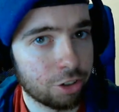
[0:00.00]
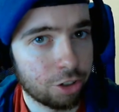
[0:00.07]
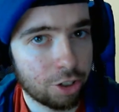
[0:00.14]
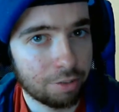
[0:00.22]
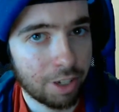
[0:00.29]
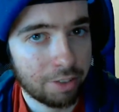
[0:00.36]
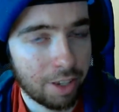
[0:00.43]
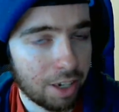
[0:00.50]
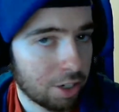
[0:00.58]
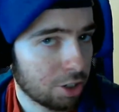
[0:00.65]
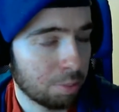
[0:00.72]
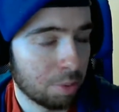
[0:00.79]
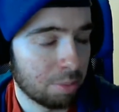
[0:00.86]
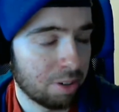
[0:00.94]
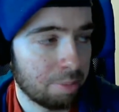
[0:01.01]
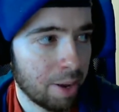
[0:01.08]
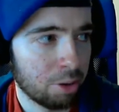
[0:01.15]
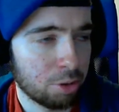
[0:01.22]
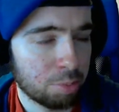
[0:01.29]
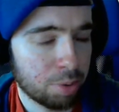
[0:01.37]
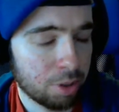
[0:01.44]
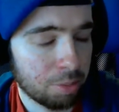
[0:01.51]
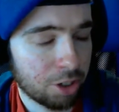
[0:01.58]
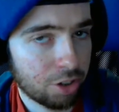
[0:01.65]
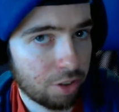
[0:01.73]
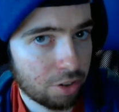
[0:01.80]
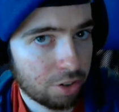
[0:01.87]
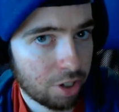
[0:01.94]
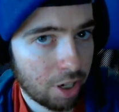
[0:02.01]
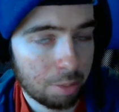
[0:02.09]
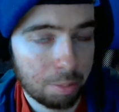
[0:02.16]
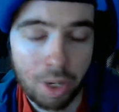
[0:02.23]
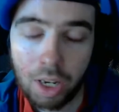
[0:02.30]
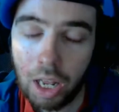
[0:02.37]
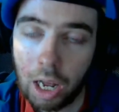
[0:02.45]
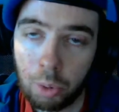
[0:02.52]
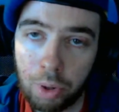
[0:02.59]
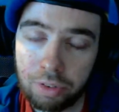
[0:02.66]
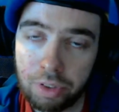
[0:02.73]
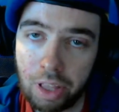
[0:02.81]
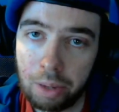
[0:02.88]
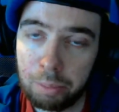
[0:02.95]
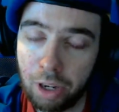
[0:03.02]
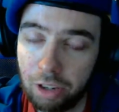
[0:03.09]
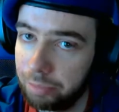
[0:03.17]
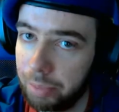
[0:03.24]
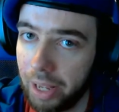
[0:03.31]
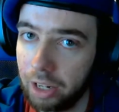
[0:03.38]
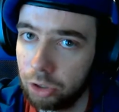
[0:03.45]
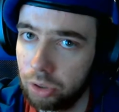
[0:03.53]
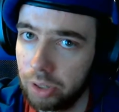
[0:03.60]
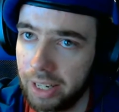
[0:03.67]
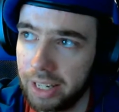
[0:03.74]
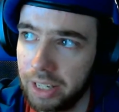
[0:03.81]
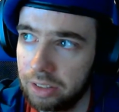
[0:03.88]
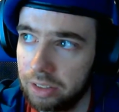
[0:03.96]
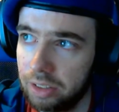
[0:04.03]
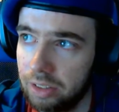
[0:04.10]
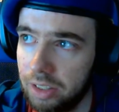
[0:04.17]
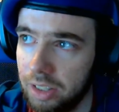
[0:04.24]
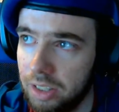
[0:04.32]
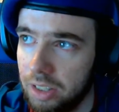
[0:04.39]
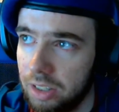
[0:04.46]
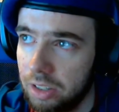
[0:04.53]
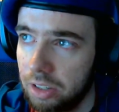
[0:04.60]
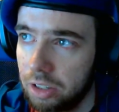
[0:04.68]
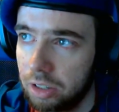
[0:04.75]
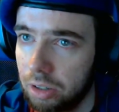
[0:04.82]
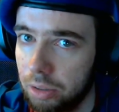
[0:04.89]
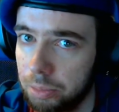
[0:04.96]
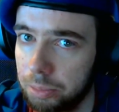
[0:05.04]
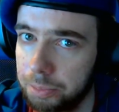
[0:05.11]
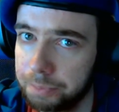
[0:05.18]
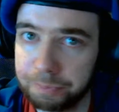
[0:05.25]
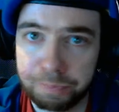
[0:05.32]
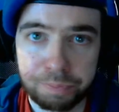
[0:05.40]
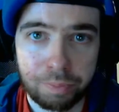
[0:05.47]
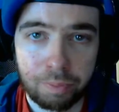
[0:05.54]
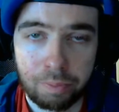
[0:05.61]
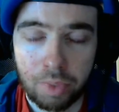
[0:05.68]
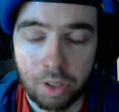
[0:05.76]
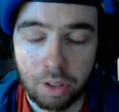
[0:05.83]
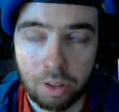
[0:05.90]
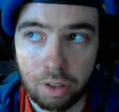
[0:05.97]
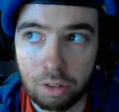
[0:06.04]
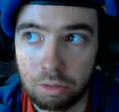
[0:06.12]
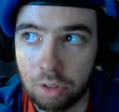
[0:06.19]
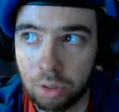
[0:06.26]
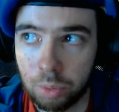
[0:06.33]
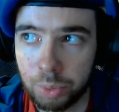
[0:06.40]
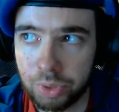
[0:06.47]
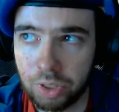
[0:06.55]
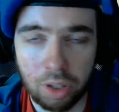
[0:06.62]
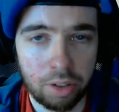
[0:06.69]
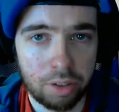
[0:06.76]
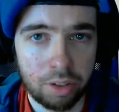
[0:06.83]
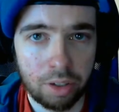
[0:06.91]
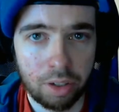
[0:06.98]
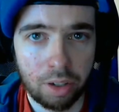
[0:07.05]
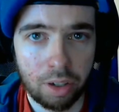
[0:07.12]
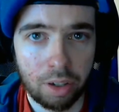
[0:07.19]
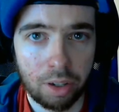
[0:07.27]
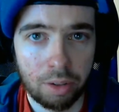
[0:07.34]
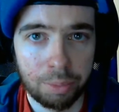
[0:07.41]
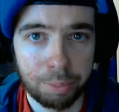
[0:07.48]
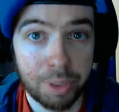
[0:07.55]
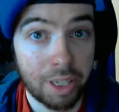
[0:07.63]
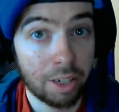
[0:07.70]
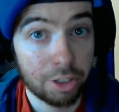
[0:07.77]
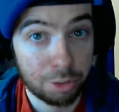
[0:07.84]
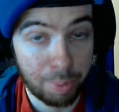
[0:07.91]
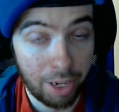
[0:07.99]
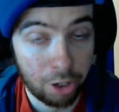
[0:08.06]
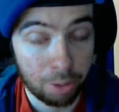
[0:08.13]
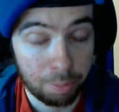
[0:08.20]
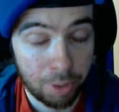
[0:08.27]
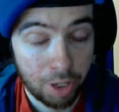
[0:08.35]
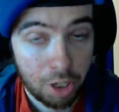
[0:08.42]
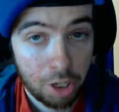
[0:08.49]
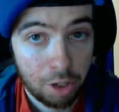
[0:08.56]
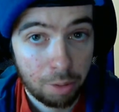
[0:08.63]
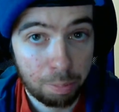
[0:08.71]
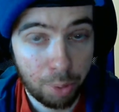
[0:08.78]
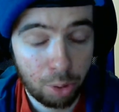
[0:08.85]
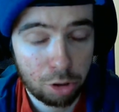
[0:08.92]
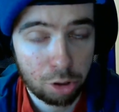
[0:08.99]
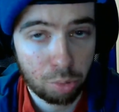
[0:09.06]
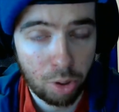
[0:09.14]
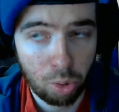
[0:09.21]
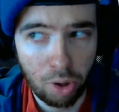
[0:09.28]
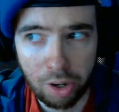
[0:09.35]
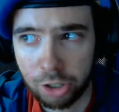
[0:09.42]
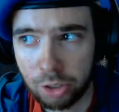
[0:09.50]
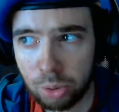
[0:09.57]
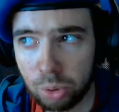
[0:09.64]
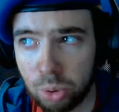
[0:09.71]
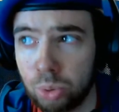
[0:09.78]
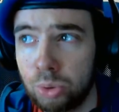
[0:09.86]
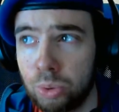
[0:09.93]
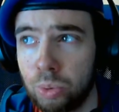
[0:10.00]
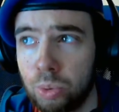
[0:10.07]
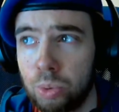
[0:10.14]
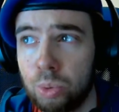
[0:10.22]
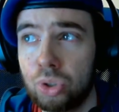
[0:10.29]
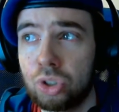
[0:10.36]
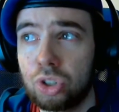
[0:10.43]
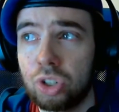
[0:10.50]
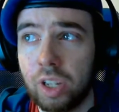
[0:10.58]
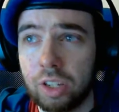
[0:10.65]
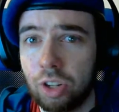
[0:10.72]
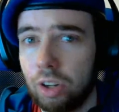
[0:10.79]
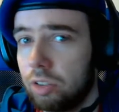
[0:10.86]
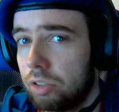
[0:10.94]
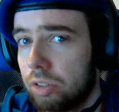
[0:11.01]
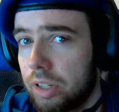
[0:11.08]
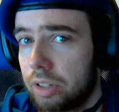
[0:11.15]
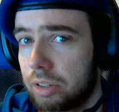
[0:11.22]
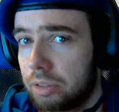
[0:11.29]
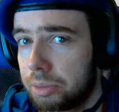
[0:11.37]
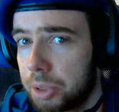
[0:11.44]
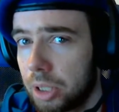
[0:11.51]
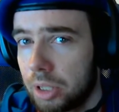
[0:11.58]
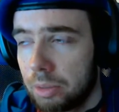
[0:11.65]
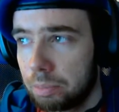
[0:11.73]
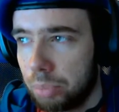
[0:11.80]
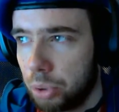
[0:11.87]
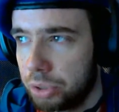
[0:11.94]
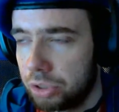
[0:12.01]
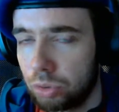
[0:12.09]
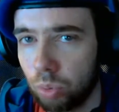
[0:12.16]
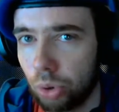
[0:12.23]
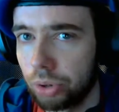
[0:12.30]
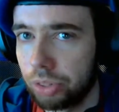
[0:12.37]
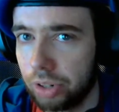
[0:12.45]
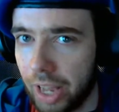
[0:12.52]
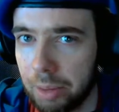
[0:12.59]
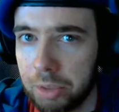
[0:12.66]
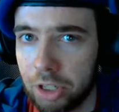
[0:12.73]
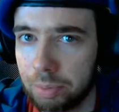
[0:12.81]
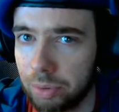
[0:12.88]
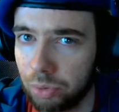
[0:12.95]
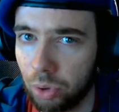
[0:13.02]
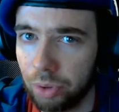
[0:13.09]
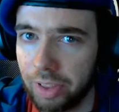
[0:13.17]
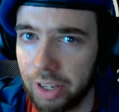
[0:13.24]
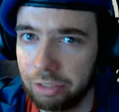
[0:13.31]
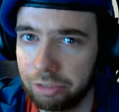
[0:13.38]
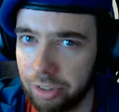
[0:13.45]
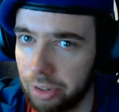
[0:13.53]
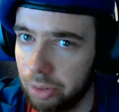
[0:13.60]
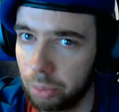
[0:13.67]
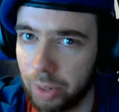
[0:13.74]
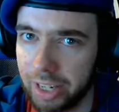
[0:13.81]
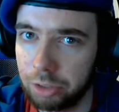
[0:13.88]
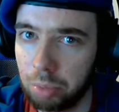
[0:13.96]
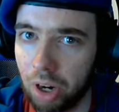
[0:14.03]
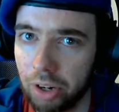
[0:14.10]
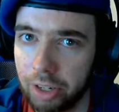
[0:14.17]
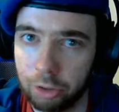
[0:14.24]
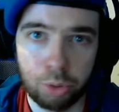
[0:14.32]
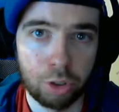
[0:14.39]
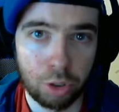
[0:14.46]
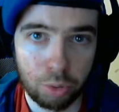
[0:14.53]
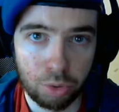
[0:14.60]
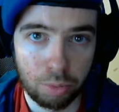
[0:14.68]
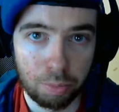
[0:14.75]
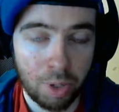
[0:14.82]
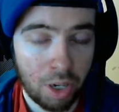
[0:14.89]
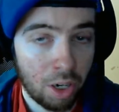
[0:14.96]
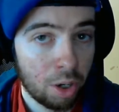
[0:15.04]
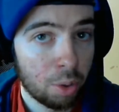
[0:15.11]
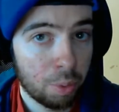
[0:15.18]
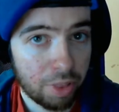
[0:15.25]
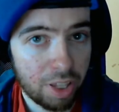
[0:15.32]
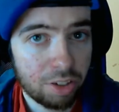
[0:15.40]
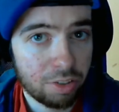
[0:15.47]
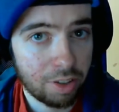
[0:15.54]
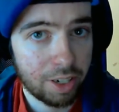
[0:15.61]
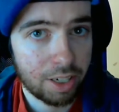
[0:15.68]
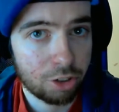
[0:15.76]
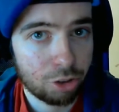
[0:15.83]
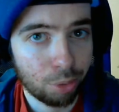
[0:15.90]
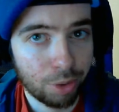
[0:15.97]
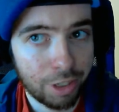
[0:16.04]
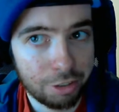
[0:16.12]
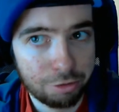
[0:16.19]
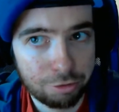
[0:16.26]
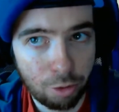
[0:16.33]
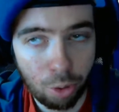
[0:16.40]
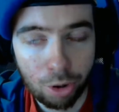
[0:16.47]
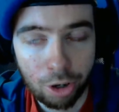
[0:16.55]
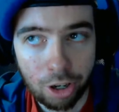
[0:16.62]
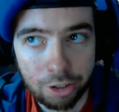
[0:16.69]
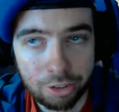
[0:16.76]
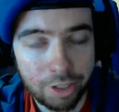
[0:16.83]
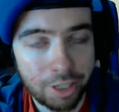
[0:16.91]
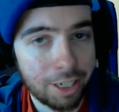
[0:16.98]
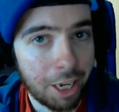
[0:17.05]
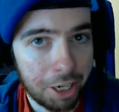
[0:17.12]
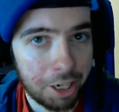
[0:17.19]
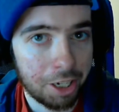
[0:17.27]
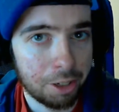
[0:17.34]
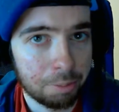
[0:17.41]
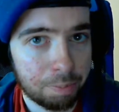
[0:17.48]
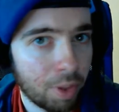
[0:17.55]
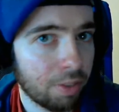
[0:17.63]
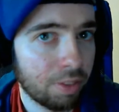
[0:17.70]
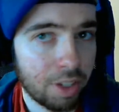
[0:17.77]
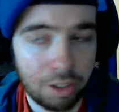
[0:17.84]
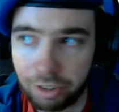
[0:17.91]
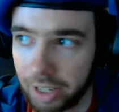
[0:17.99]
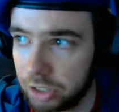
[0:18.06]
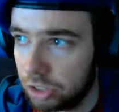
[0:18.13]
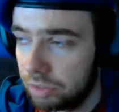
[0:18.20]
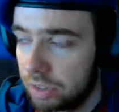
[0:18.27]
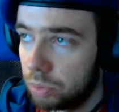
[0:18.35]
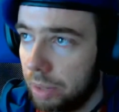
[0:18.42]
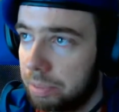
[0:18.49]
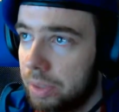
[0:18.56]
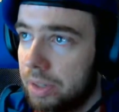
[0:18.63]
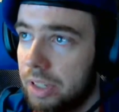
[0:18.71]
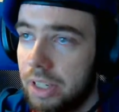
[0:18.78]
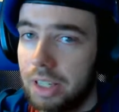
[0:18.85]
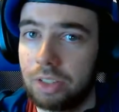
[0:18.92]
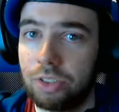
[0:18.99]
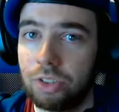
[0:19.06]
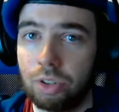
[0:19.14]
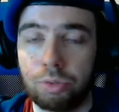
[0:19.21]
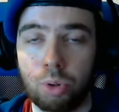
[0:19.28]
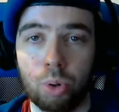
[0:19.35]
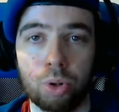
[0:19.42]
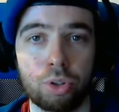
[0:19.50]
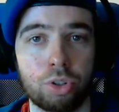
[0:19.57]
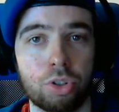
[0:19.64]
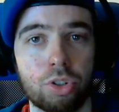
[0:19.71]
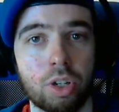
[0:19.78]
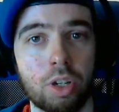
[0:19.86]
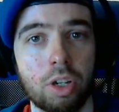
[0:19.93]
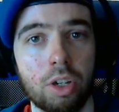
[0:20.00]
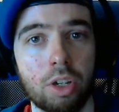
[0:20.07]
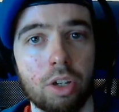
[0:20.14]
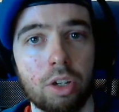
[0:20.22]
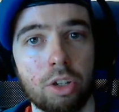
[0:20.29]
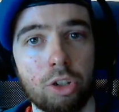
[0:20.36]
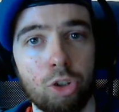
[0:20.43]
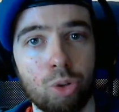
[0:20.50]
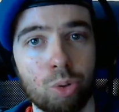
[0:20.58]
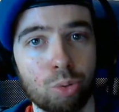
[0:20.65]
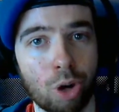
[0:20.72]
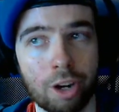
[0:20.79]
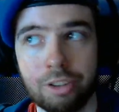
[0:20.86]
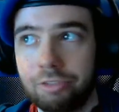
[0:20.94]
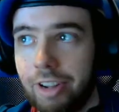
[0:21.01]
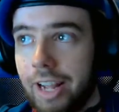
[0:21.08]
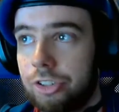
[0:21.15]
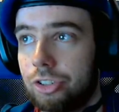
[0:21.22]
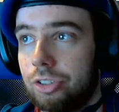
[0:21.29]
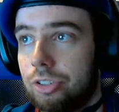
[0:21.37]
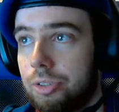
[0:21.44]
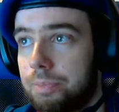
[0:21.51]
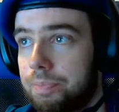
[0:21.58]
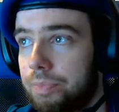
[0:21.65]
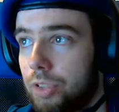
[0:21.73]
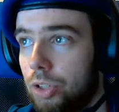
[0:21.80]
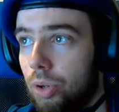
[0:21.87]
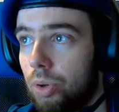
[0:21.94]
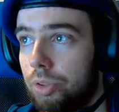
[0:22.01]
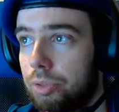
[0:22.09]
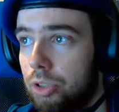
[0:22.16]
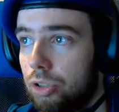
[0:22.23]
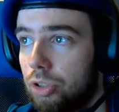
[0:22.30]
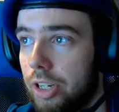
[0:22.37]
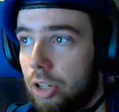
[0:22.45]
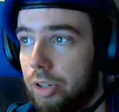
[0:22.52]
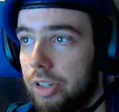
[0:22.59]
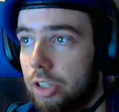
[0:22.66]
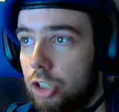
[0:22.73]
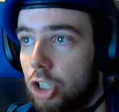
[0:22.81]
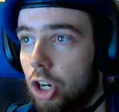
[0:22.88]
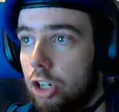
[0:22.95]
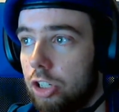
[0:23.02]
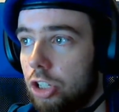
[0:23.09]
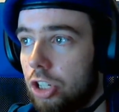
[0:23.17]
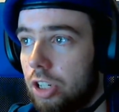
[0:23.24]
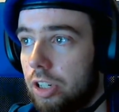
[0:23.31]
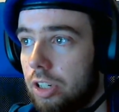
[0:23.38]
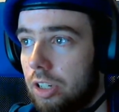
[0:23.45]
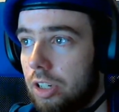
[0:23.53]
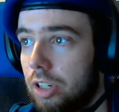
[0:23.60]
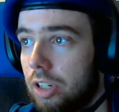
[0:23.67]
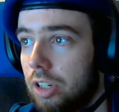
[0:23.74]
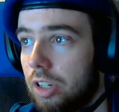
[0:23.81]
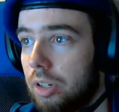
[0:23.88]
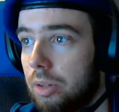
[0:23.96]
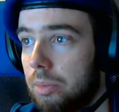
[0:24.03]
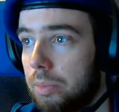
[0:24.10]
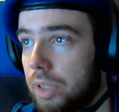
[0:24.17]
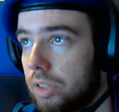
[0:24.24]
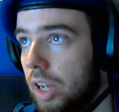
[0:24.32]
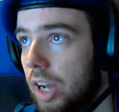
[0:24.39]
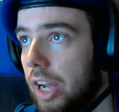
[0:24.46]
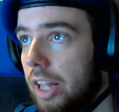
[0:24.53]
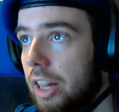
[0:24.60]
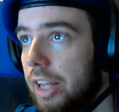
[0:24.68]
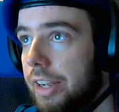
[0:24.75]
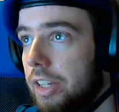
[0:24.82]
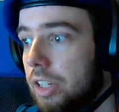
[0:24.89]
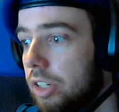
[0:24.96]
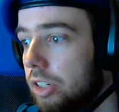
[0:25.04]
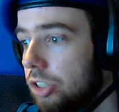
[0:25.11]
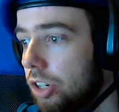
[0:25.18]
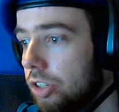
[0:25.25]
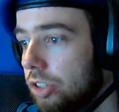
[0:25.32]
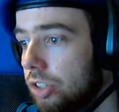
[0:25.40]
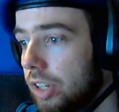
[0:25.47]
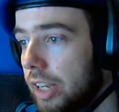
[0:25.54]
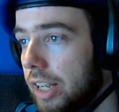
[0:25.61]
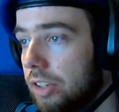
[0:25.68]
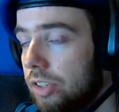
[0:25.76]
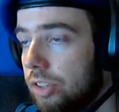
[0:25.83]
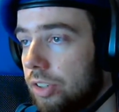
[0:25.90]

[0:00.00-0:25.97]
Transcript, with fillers: like that, except the Buff Banner is pretty much the same. However, the Buff Banner and the, um, what's it called, uh, Battalion's Backup, both require you to do six hundred points worth of damage before they fill the Rage Bar and you can use them. With this thing, it's only four hundred eighty. And the effects of this weapon is, of course, you run faster. So if we just take a look at the chart, because I like charts, I guess,